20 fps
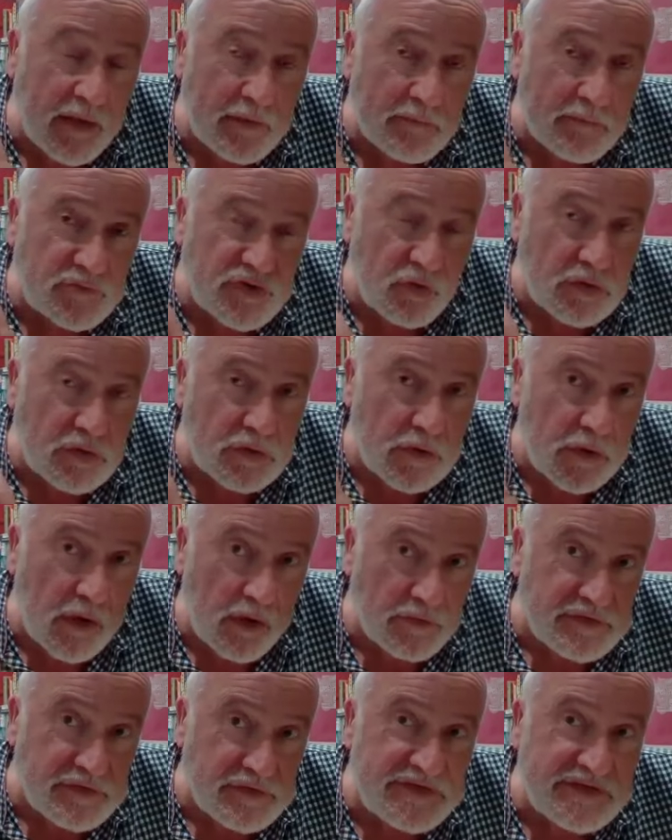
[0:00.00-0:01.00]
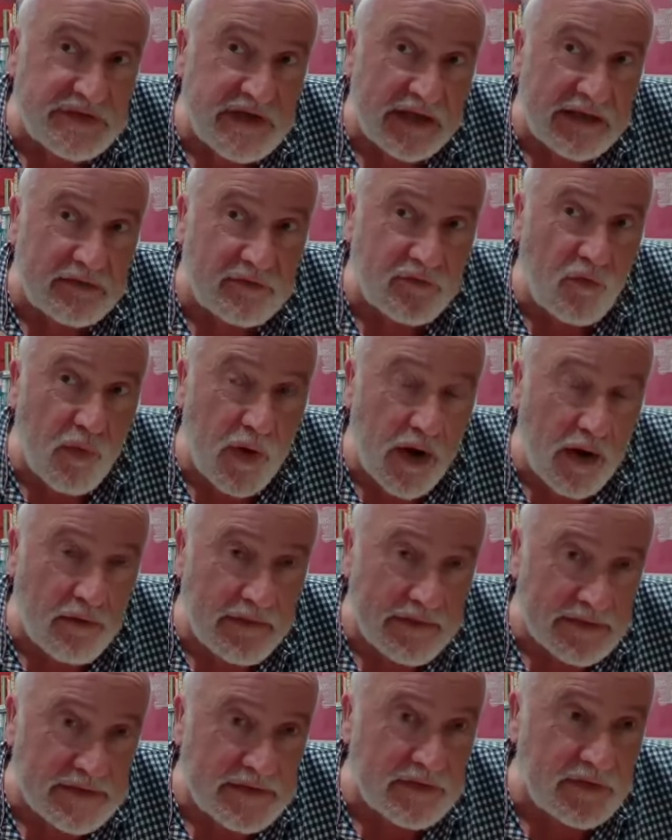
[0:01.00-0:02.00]
uh, John Locke's
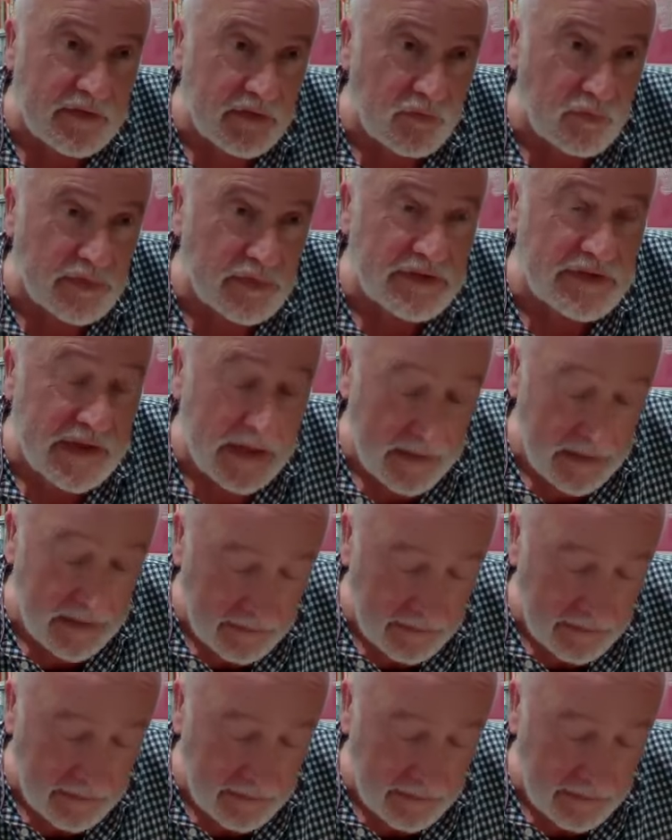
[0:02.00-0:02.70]
inquiry into human